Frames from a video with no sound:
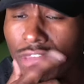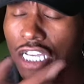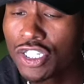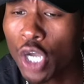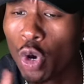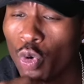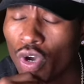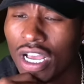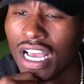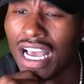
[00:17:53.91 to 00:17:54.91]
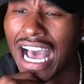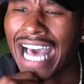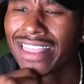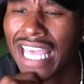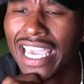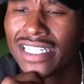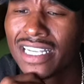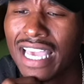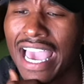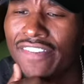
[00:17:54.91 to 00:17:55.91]
So, I think
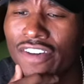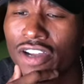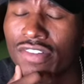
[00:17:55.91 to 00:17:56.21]
she had fucked